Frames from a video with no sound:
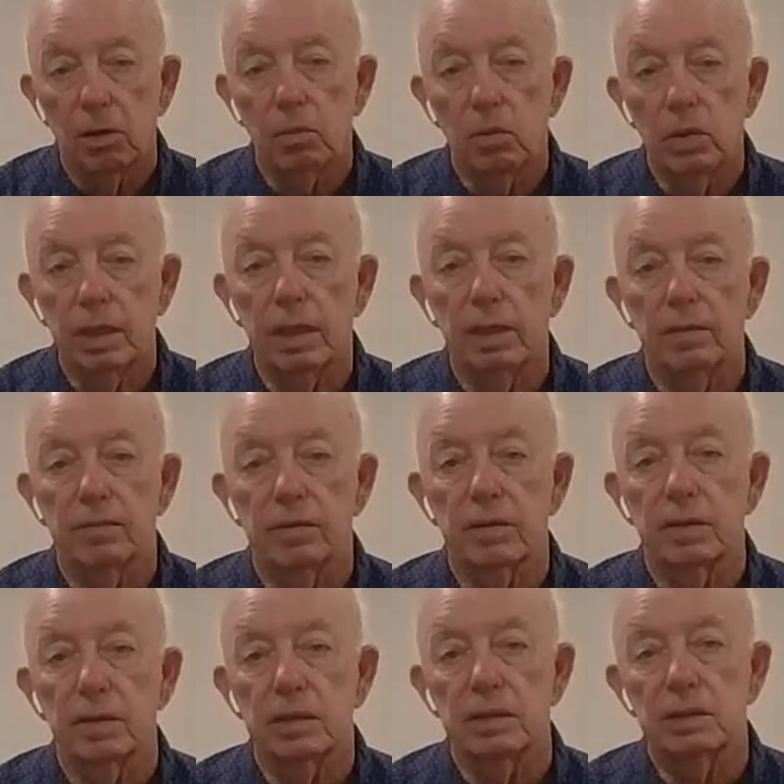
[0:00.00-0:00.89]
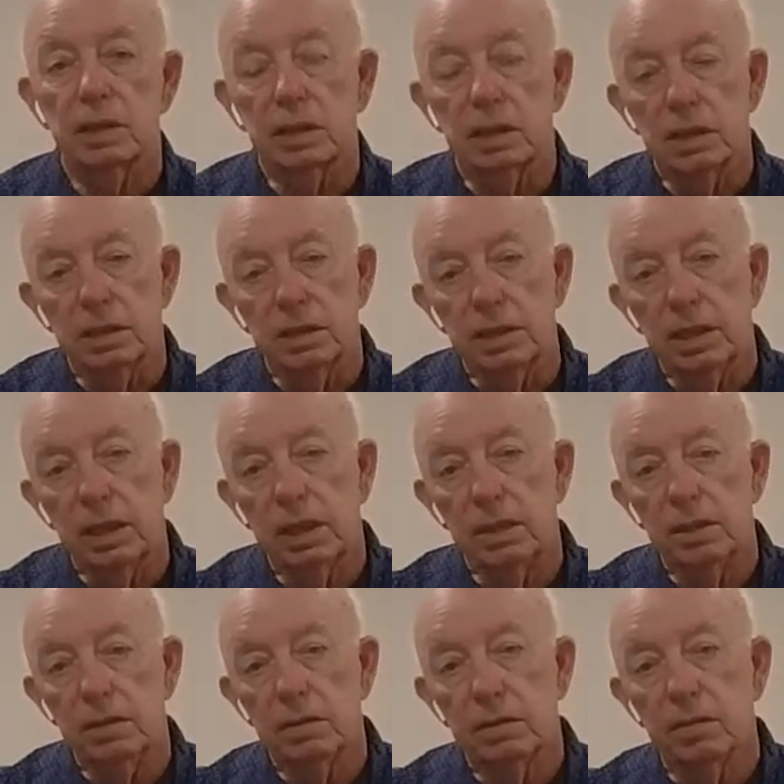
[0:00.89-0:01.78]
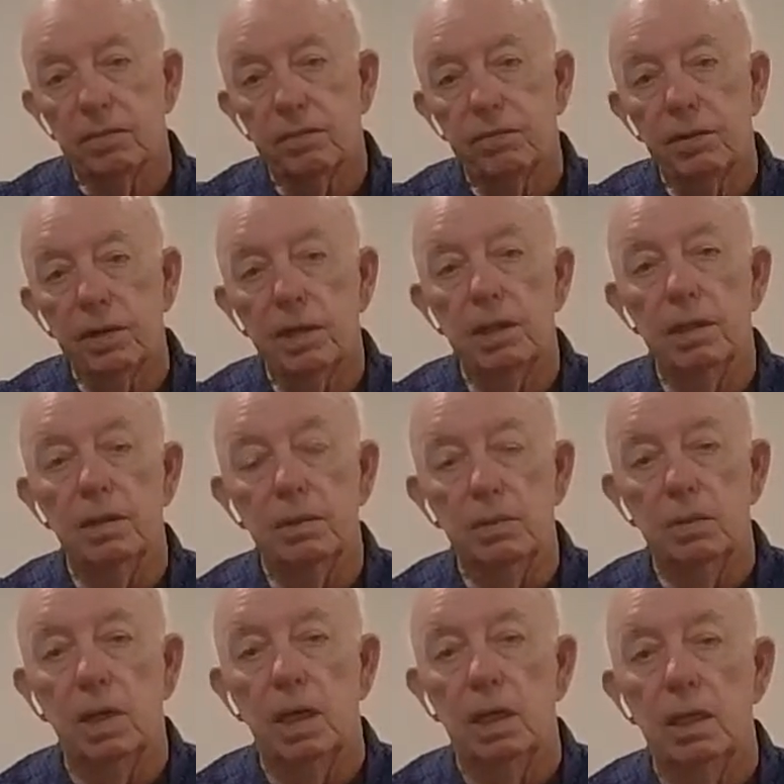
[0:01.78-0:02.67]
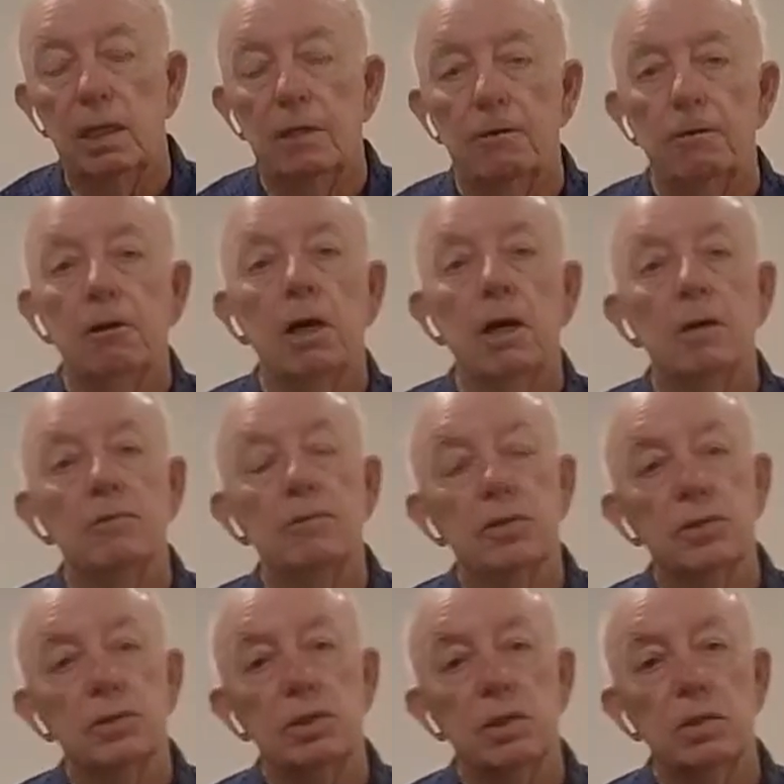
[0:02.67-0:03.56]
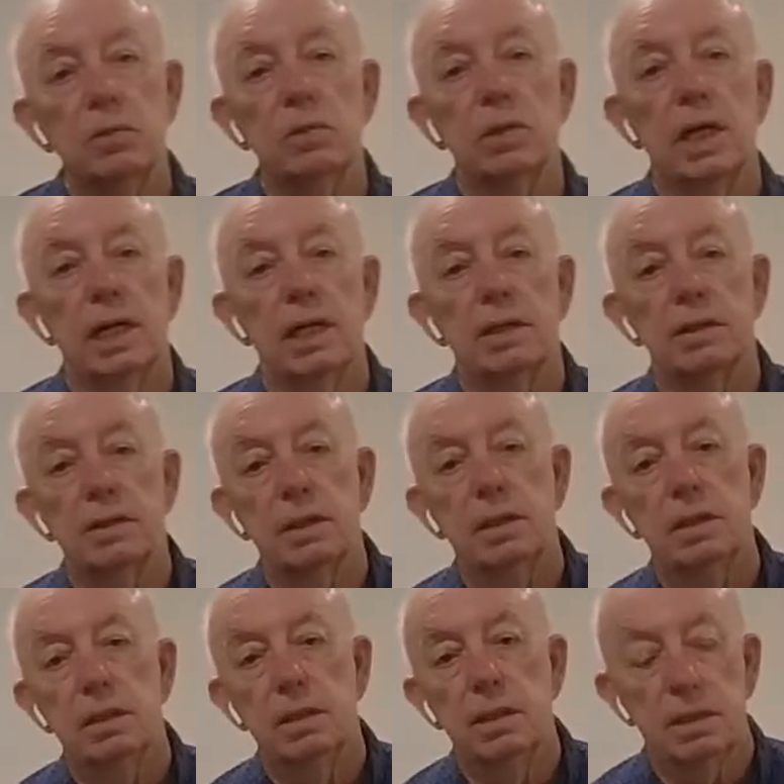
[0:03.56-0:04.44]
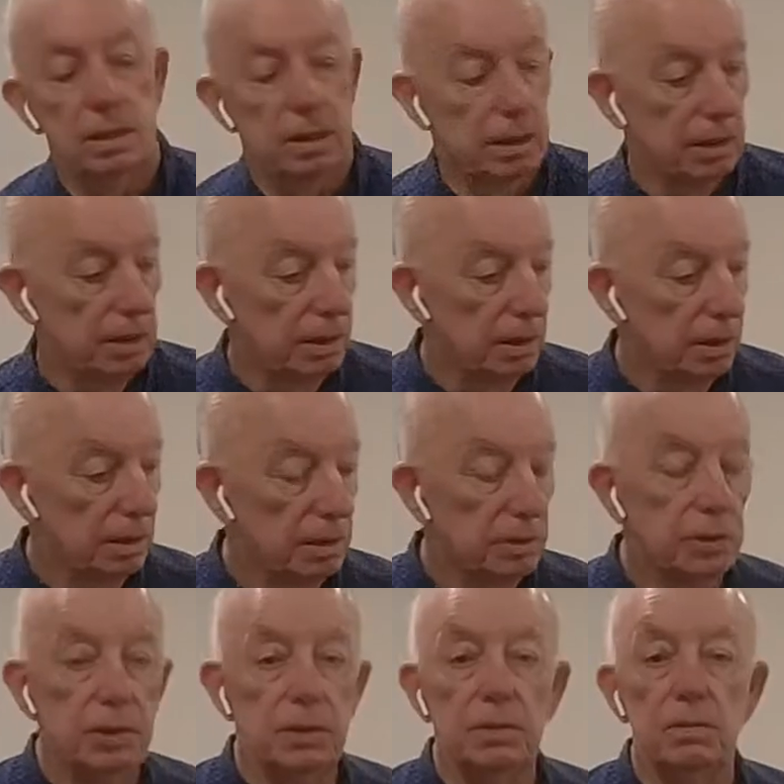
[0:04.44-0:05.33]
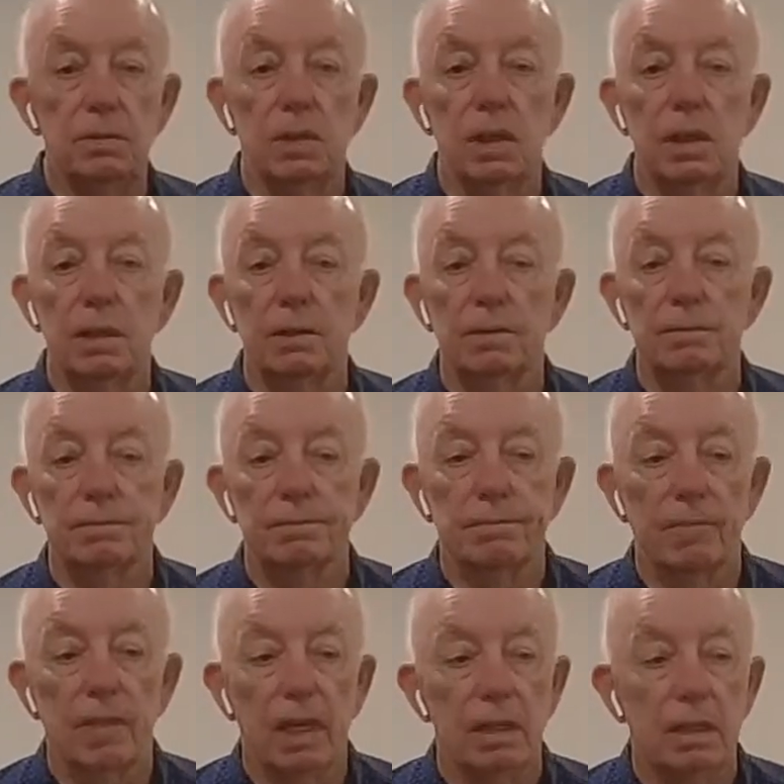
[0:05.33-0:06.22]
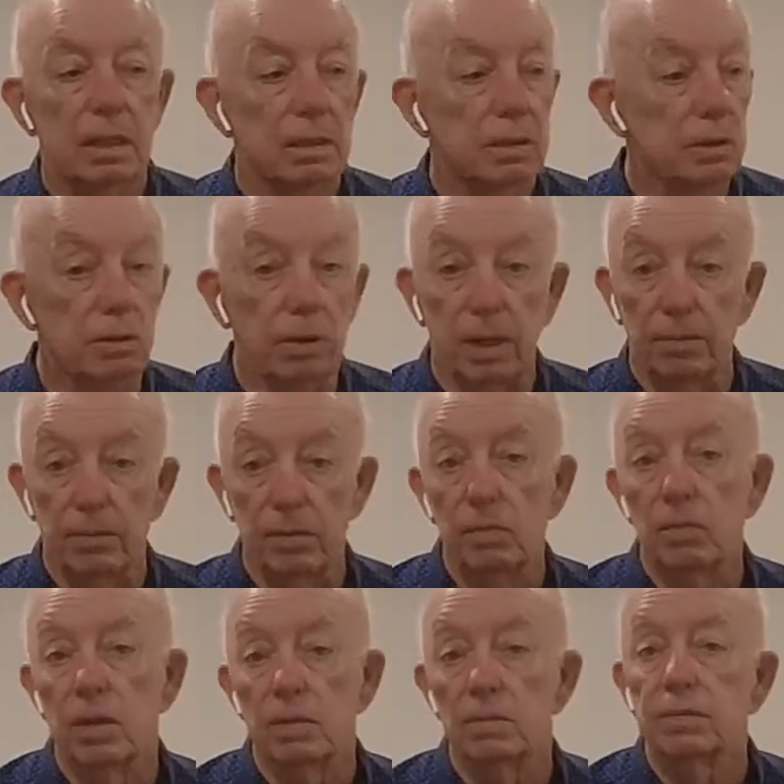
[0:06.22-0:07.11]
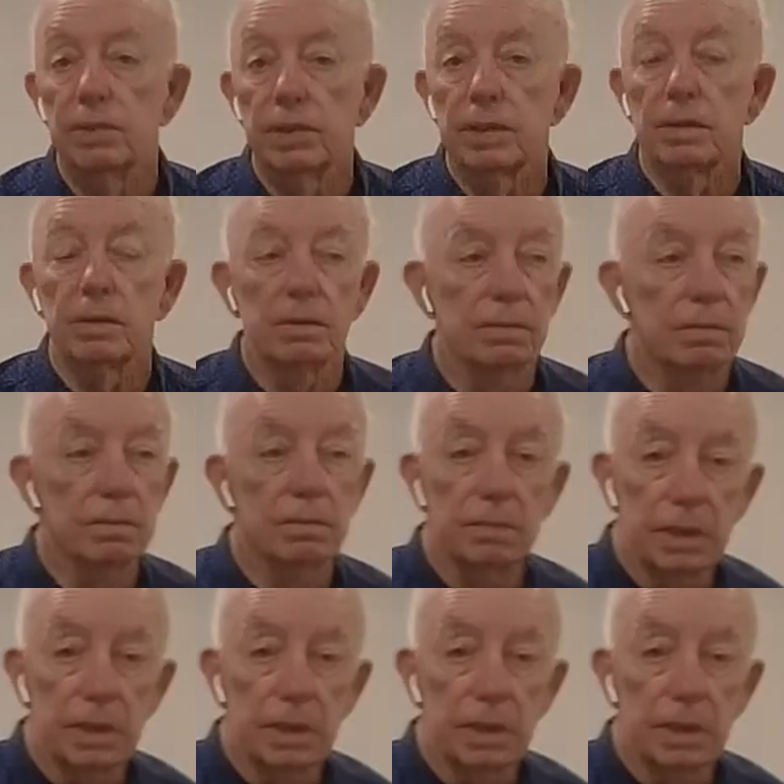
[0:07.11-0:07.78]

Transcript: or whatever to continue the flow of the sold out to uh, to everyone for the